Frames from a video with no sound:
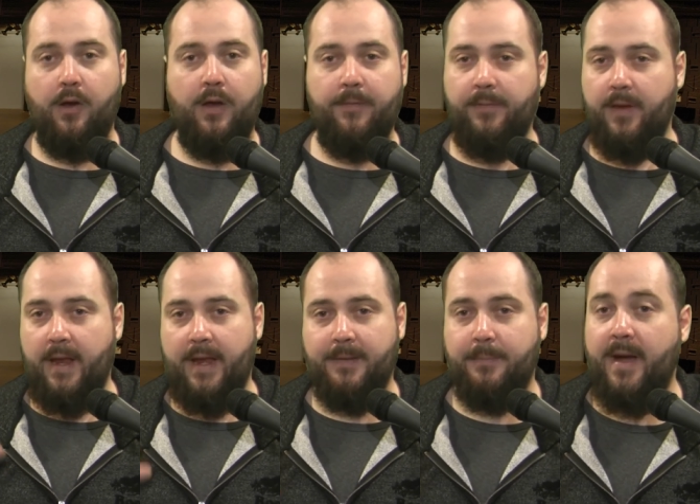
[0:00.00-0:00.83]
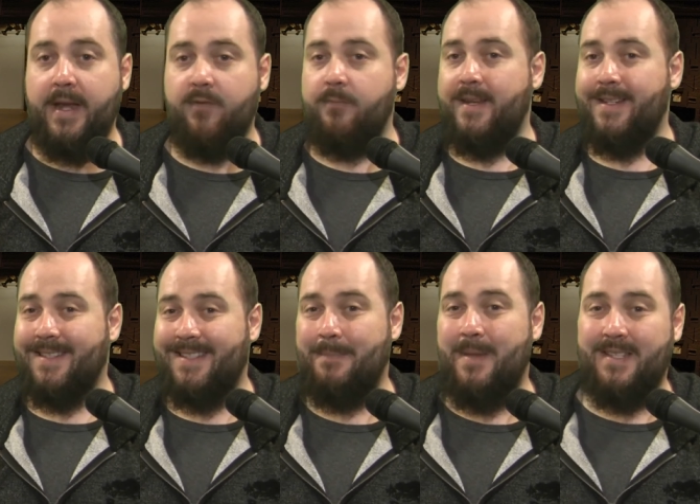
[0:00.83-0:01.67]
If, and it might even be
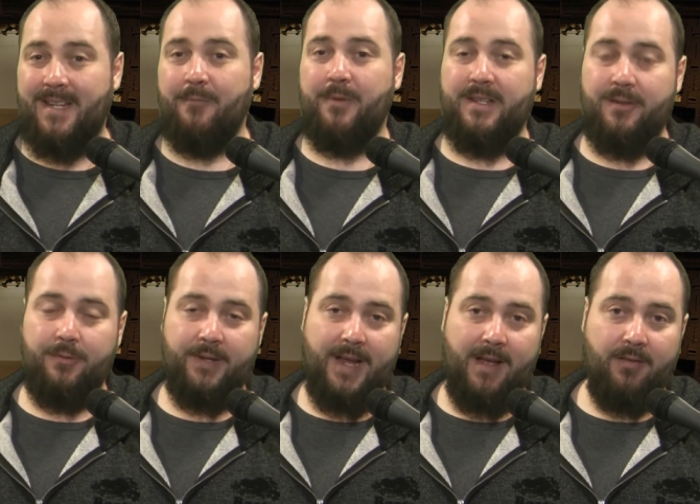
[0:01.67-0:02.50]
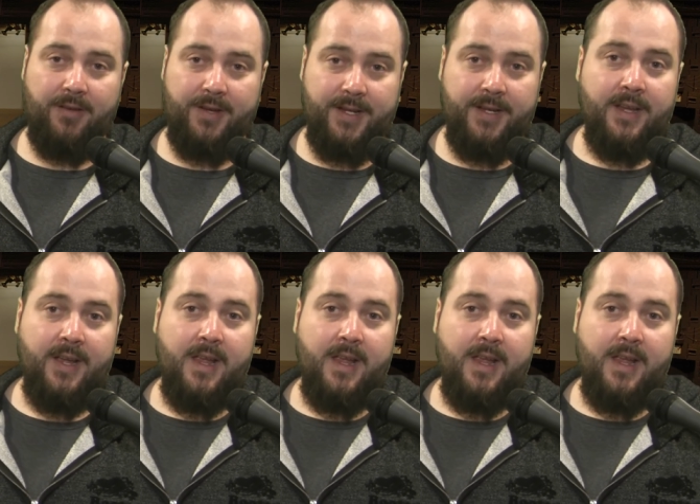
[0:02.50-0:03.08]
dismissing materiality